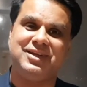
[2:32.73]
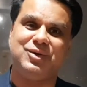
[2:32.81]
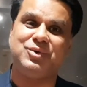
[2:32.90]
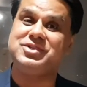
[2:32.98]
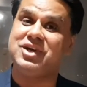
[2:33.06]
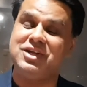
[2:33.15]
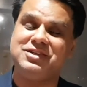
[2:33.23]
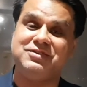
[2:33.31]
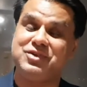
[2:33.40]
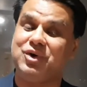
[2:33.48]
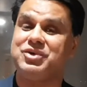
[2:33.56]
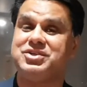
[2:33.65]
Alternative
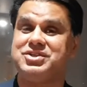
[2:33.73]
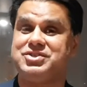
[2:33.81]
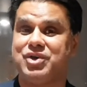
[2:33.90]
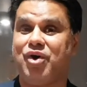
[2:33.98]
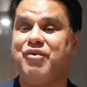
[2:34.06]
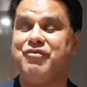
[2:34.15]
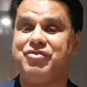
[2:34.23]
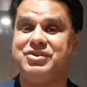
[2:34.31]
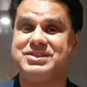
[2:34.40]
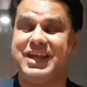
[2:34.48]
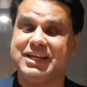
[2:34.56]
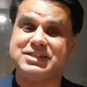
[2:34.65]
Doctors
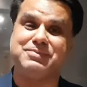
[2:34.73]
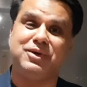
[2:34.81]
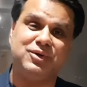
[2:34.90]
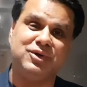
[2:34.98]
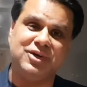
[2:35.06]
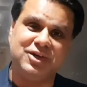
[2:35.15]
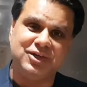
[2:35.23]
Conference Expo